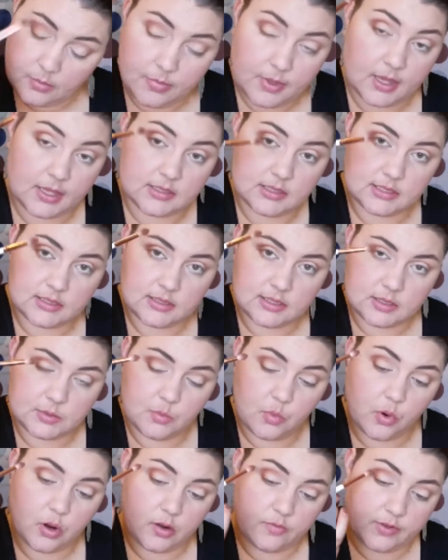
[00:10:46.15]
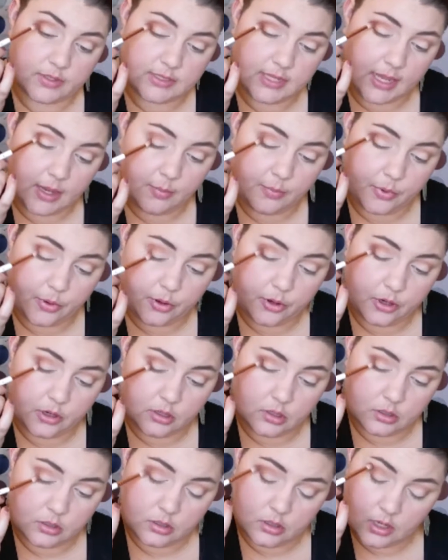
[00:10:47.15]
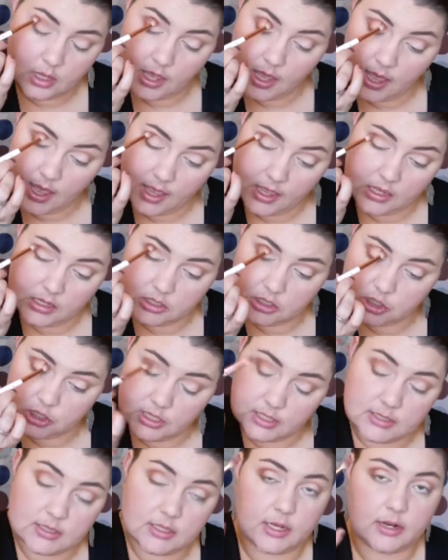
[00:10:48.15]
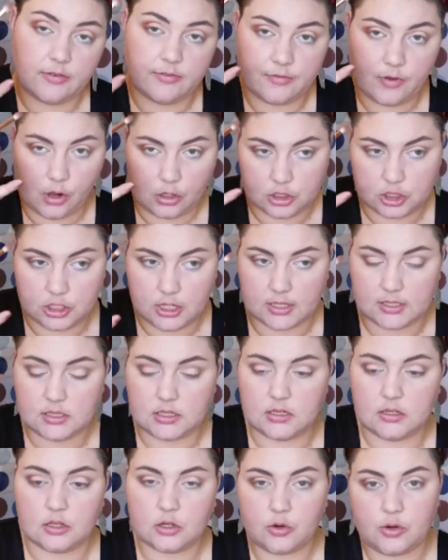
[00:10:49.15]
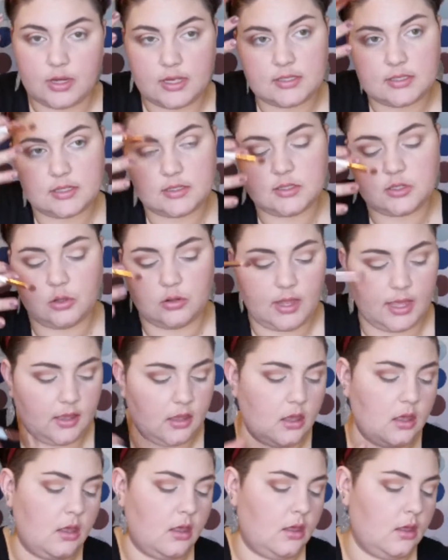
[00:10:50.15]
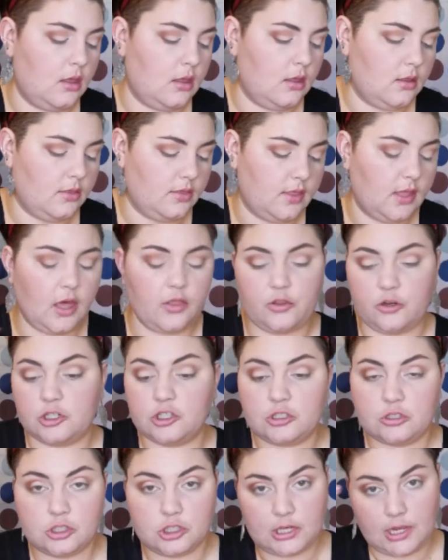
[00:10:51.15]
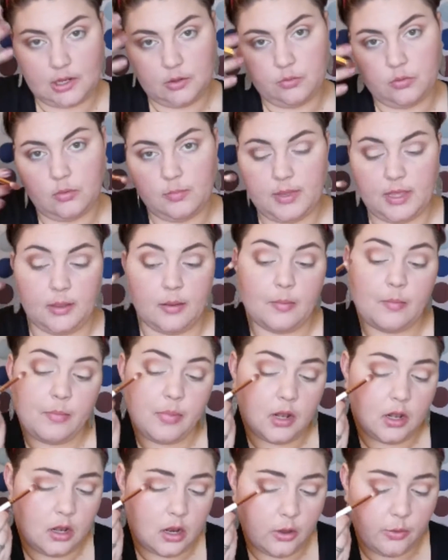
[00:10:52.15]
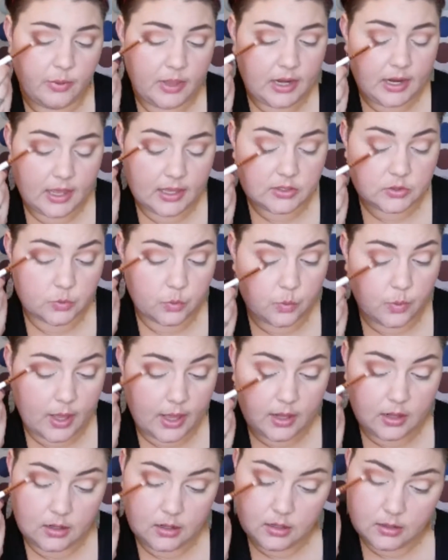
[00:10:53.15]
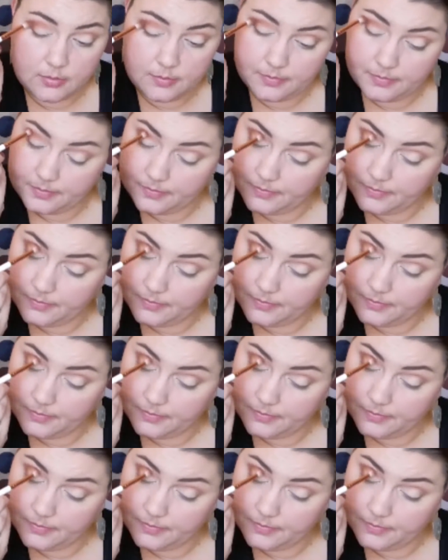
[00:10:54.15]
Because this is more of a tapered edge, it's going to fall just in the crease, and so like the other shade will be below it as well.